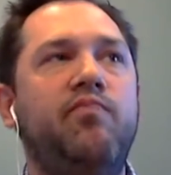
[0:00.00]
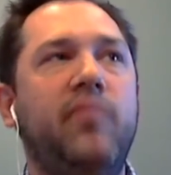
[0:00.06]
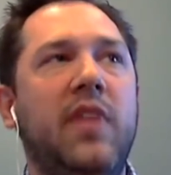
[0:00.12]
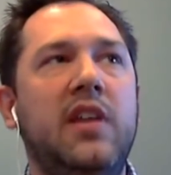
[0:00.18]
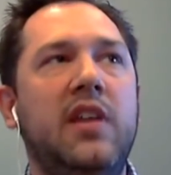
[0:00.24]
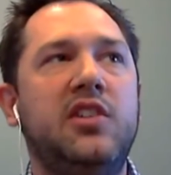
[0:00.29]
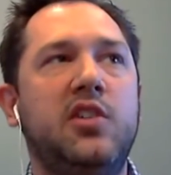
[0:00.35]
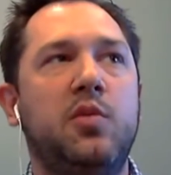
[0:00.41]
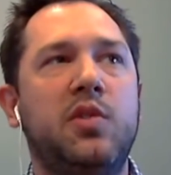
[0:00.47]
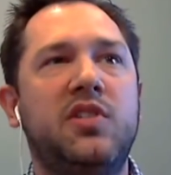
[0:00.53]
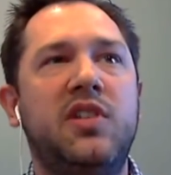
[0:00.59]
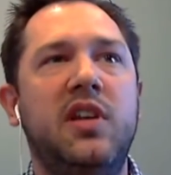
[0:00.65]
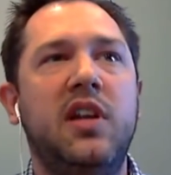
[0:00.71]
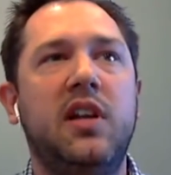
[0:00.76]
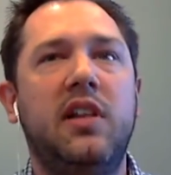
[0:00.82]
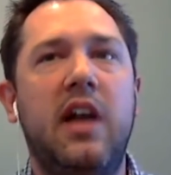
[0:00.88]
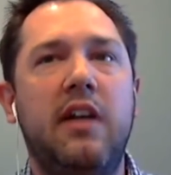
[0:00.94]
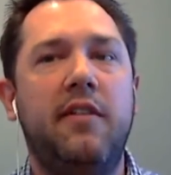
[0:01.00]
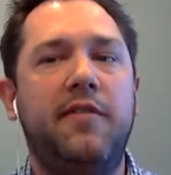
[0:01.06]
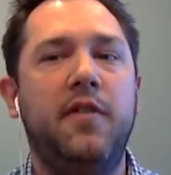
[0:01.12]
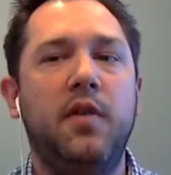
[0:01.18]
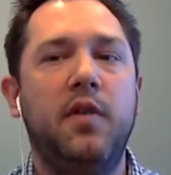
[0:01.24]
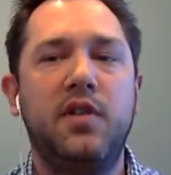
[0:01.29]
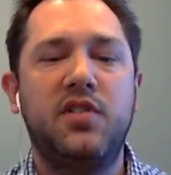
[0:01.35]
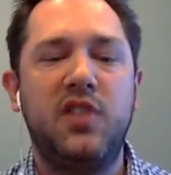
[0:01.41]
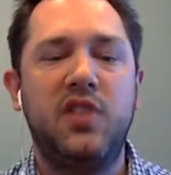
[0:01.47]
And so we're seeing a lot of
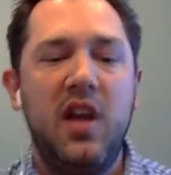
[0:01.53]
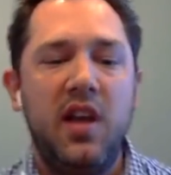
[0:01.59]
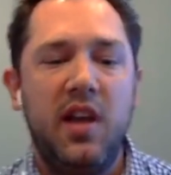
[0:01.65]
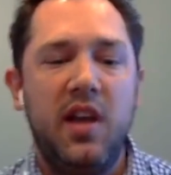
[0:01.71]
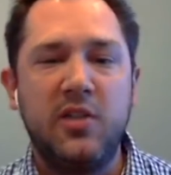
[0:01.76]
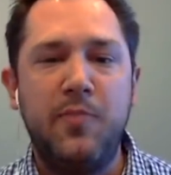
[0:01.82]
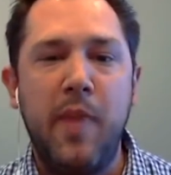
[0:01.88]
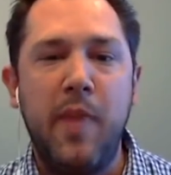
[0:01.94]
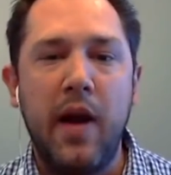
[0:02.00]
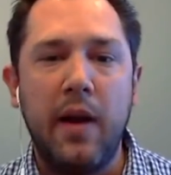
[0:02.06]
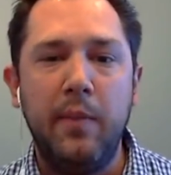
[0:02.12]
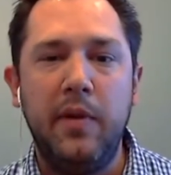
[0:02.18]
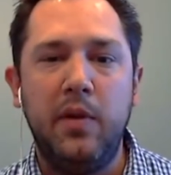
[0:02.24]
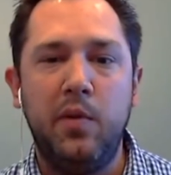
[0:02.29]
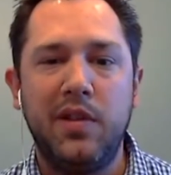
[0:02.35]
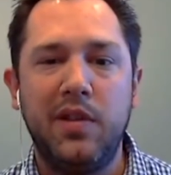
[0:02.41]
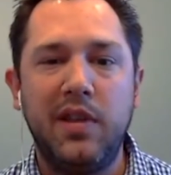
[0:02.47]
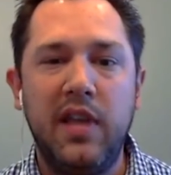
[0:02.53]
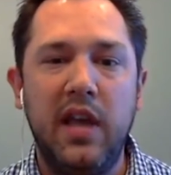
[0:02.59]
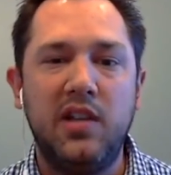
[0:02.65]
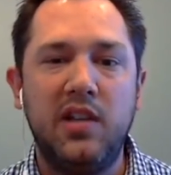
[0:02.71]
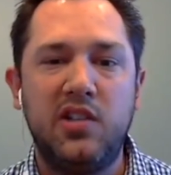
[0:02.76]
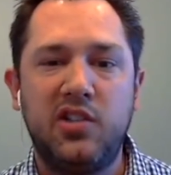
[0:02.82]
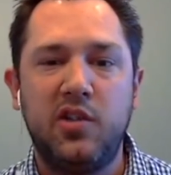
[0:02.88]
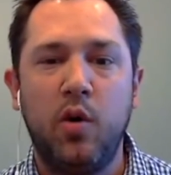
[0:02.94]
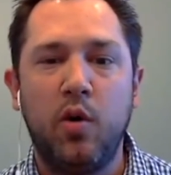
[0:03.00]
folks experiment with
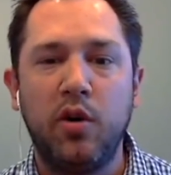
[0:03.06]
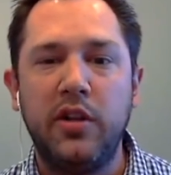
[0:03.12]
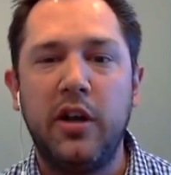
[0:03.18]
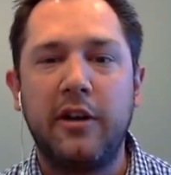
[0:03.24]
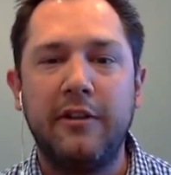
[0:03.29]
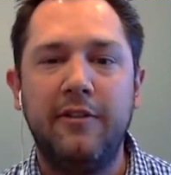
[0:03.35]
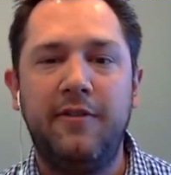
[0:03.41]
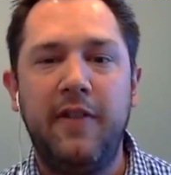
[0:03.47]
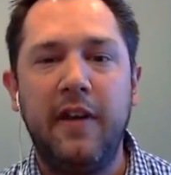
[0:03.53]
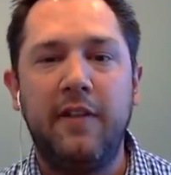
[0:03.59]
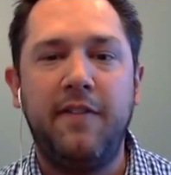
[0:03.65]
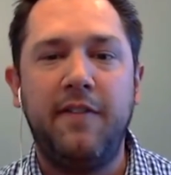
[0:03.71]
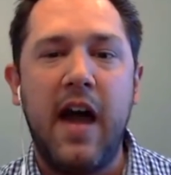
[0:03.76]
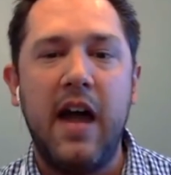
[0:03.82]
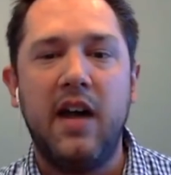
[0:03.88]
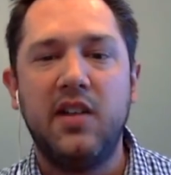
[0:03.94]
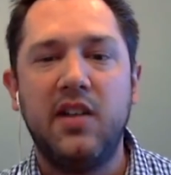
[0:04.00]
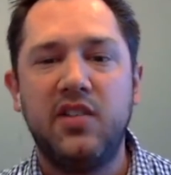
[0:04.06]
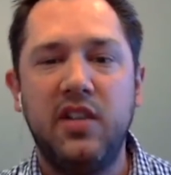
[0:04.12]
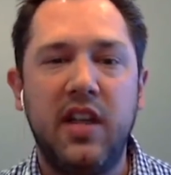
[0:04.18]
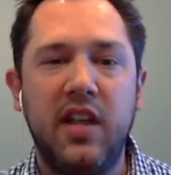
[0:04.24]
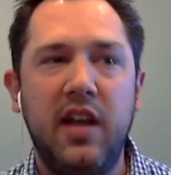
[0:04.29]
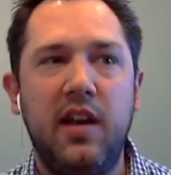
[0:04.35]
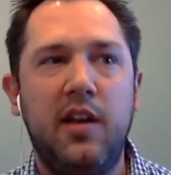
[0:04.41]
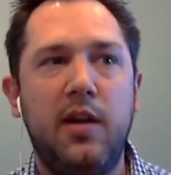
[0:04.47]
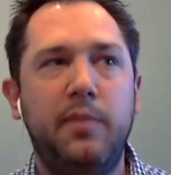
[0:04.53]
Git, storing their config files and
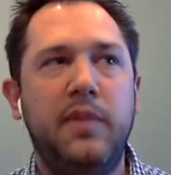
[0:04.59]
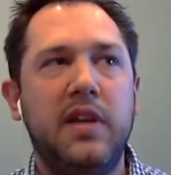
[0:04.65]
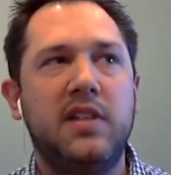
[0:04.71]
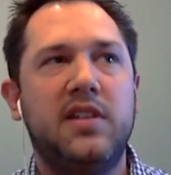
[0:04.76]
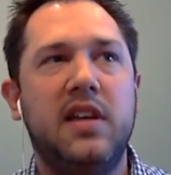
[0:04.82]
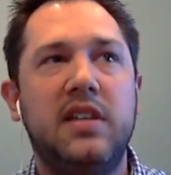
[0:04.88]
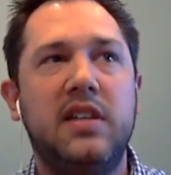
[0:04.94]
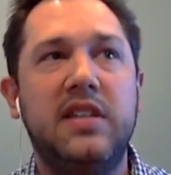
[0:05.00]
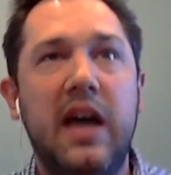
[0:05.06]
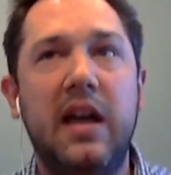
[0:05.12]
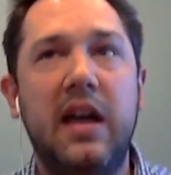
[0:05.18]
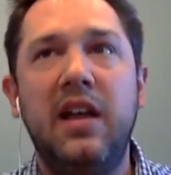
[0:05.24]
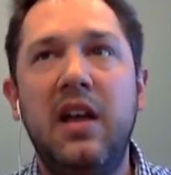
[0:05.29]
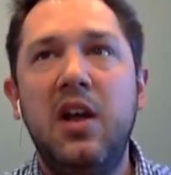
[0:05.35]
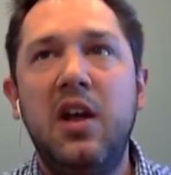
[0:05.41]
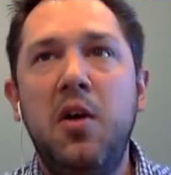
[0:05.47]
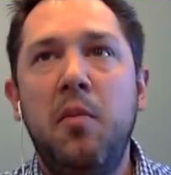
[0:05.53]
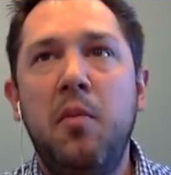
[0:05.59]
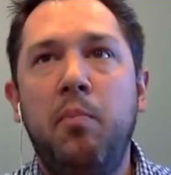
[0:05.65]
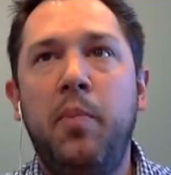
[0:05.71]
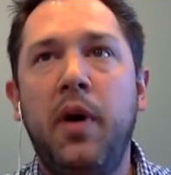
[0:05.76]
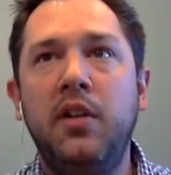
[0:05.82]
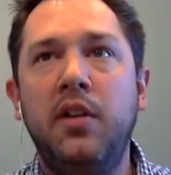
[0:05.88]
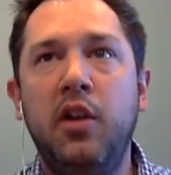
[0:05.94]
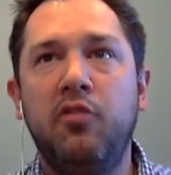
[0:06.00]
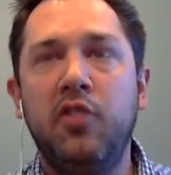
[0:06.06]
GitHub, things like that.
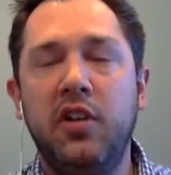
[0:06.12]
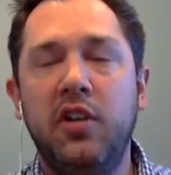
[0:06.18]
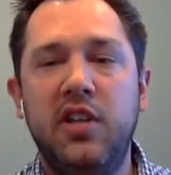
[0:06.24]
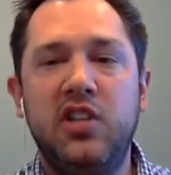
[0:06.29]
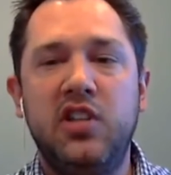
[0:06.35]
But really